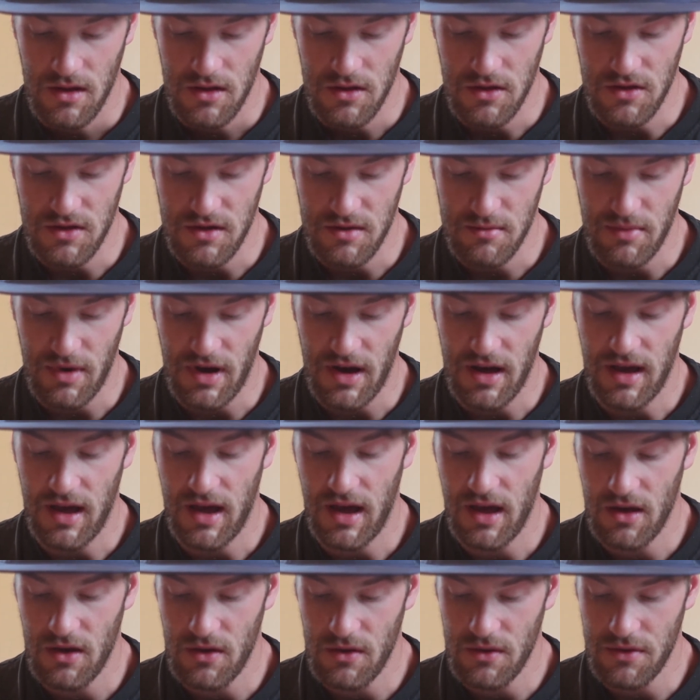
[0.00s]
You can buy
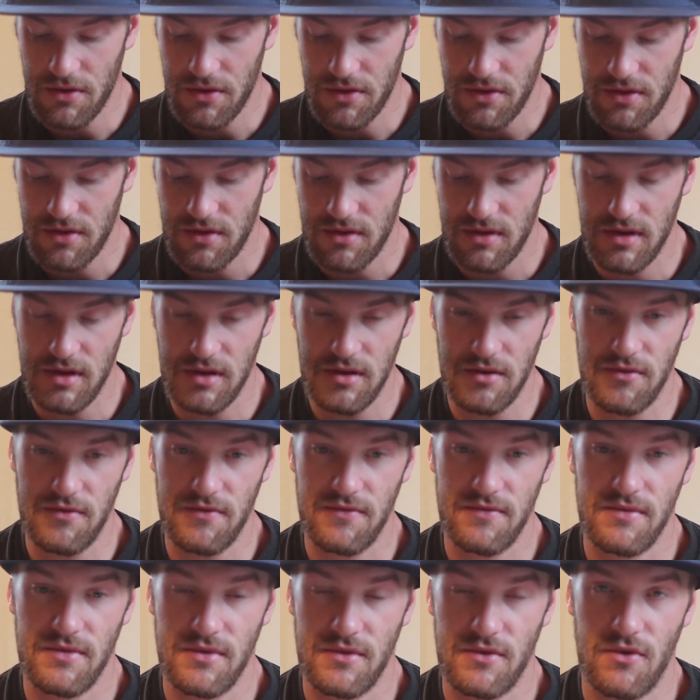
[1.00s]
health in
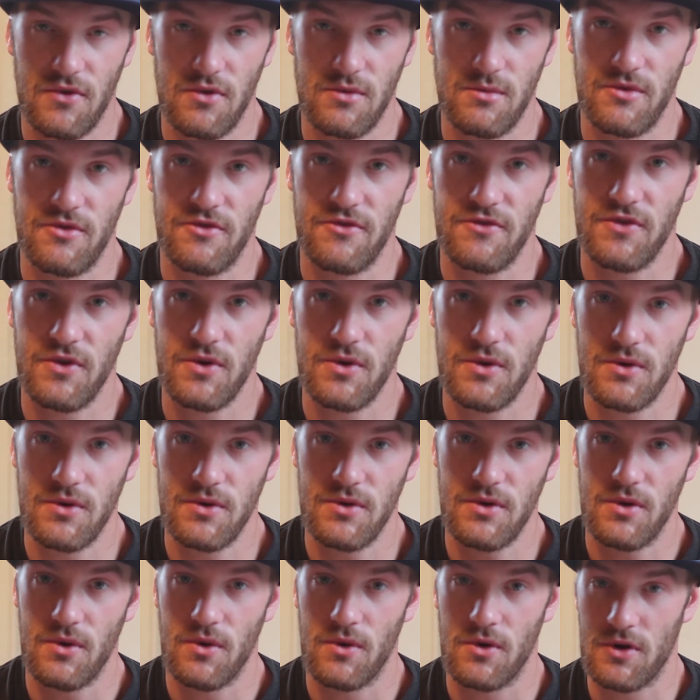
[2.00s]
the form of
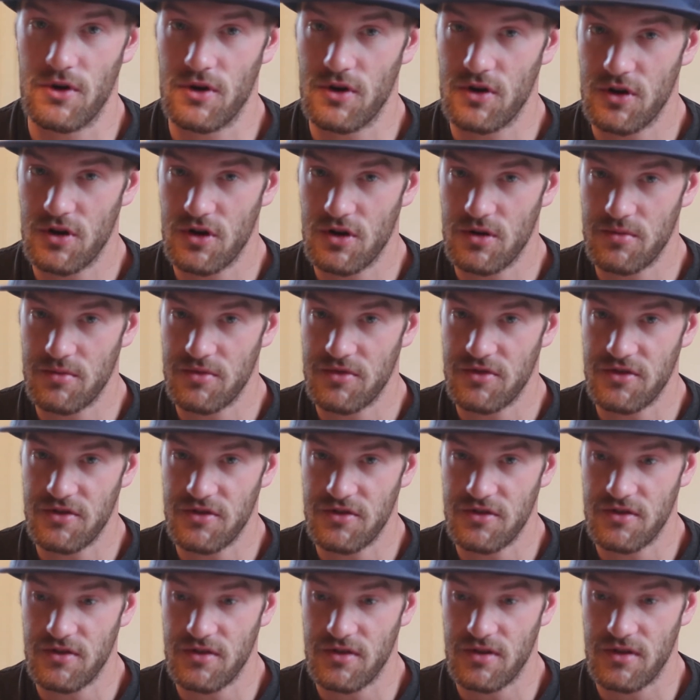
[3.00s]
food or
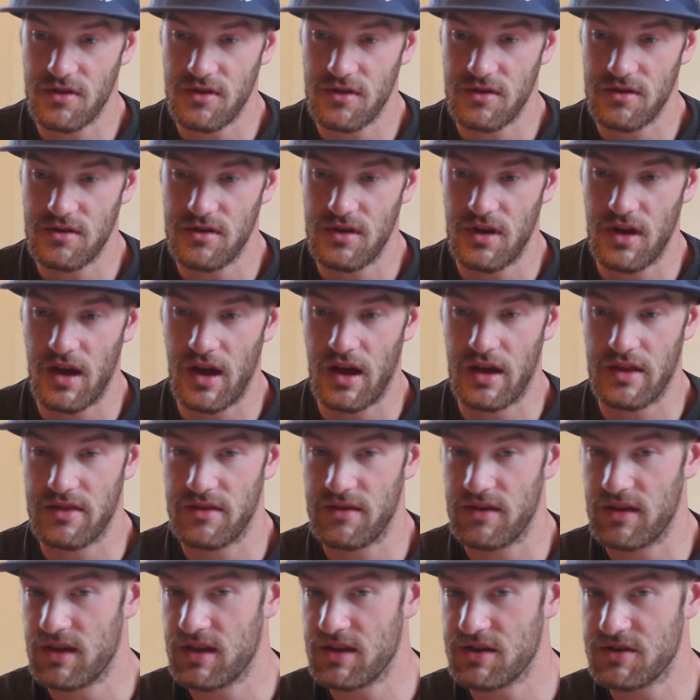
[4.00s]
herbs at
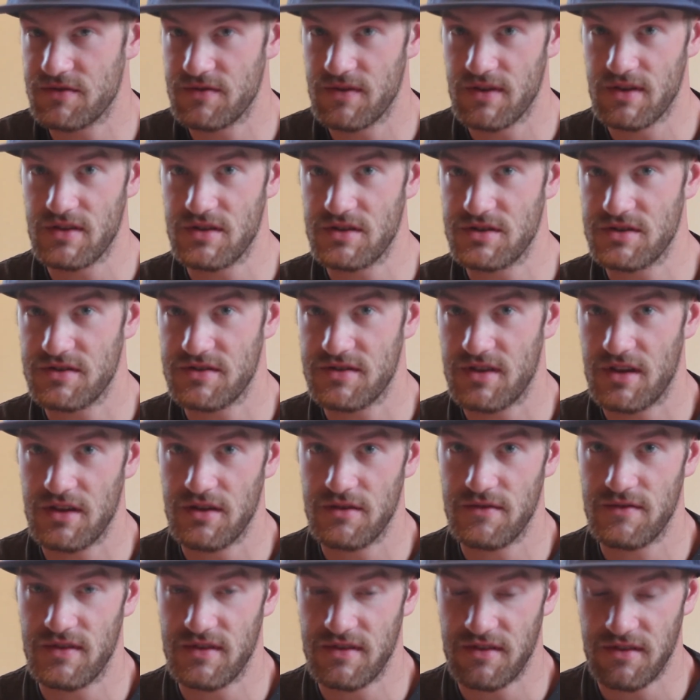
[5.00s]
each villages that
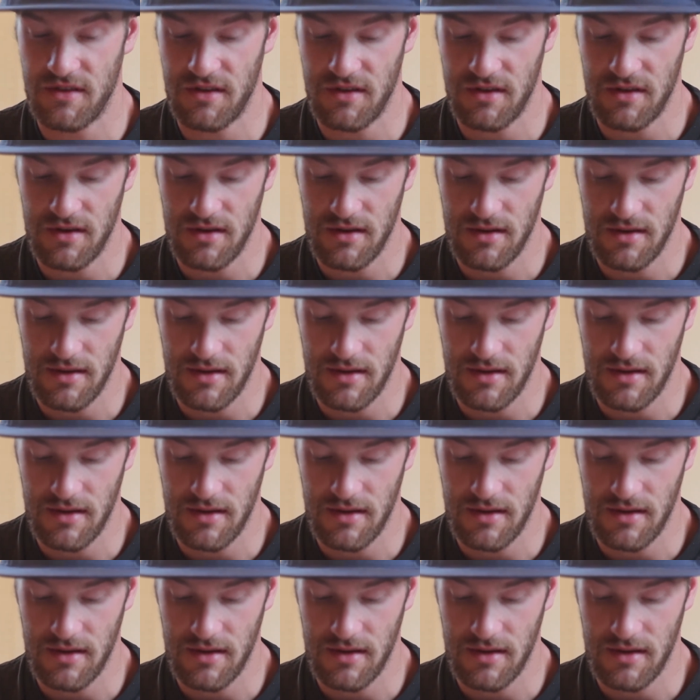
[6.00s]
you visit.